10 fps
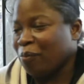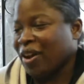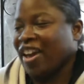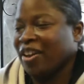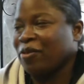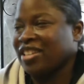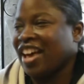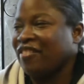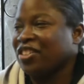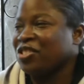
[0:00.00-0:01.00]
bike was
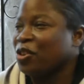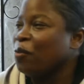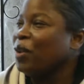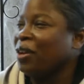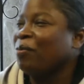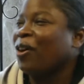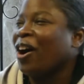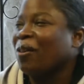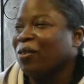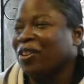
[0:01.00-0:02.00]
having so many
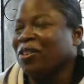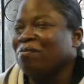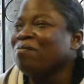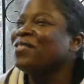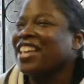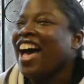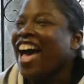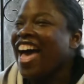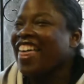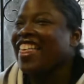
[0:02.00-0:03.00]
problems
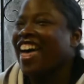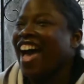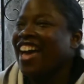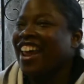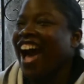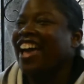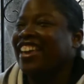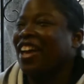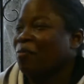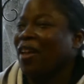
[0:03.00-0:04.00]
that I
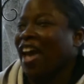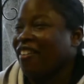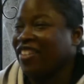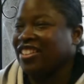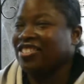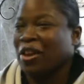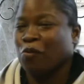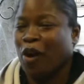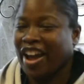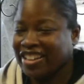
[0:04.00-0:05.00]
kept having to, like,
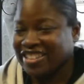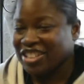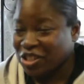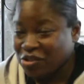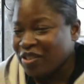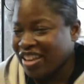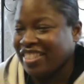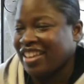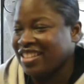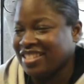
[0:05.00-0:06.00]
why is it doing
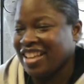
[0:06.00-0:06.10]
this?